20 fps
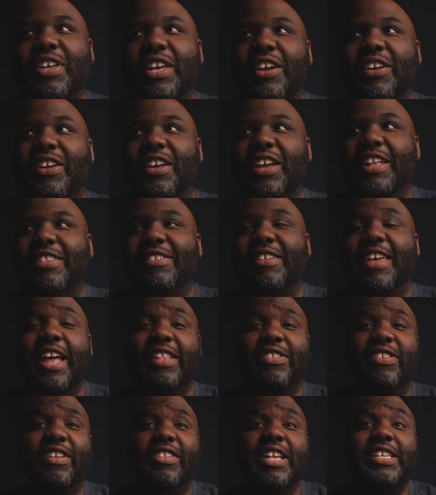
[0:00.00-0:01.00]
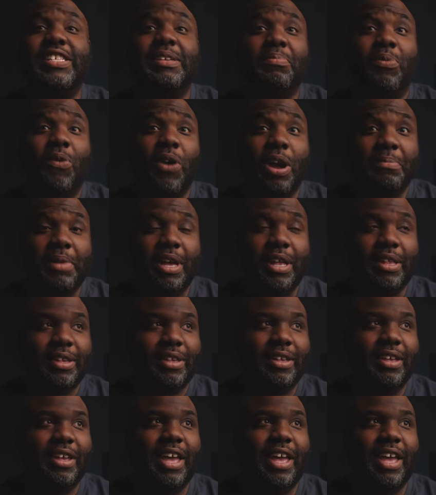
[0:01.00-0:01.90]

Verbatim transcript: it's, it's a disappointment